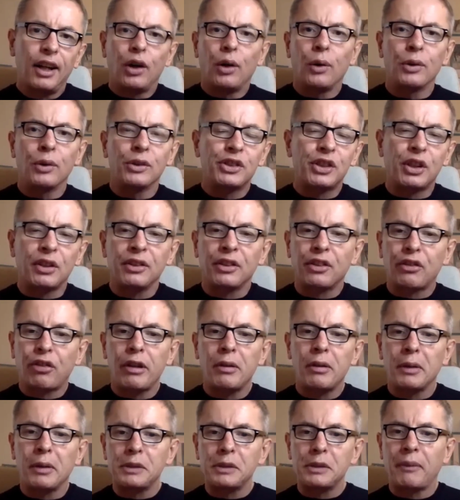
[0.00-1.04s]
All of a sudden, 3
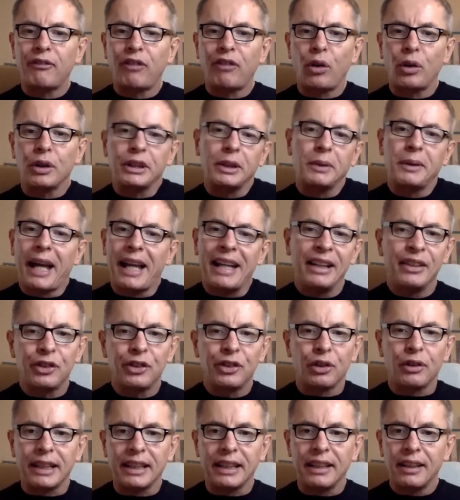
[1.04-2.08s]
weeks before, you get an
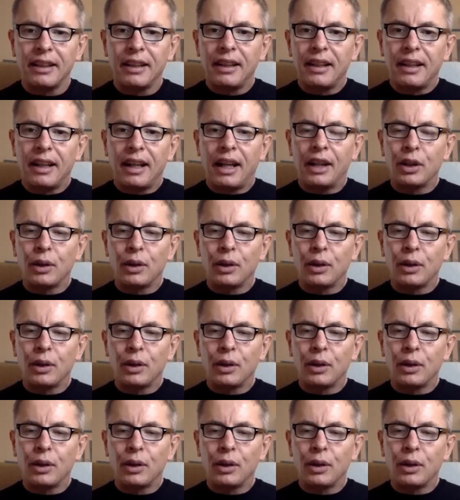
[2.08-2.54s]
injury. And